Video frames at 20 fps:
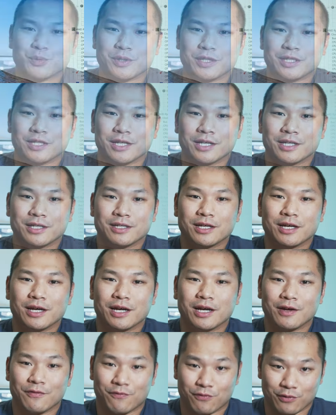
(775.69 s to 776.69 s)
we did
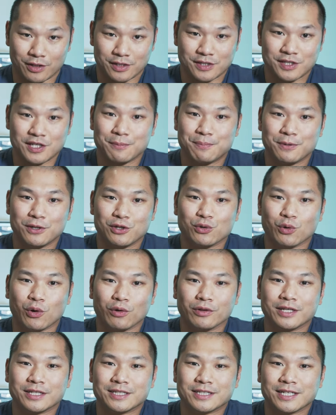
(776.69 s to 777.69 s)
uh, for the CPU
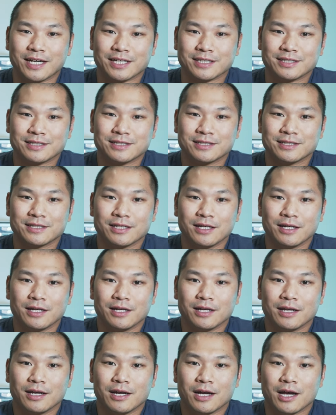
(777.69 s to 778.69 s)
only tests,
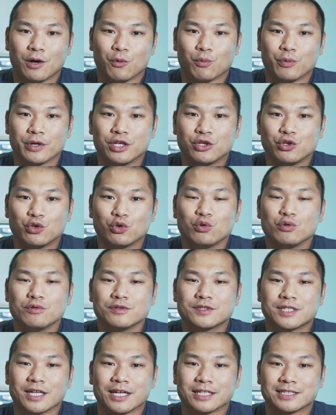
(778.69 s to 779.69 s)
uh, we
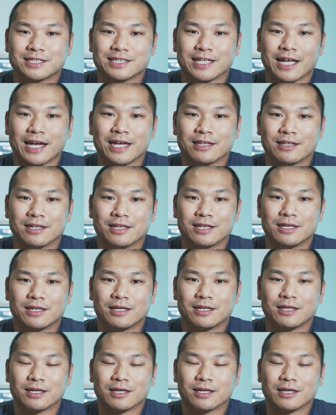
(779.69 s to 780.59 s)
used that slightly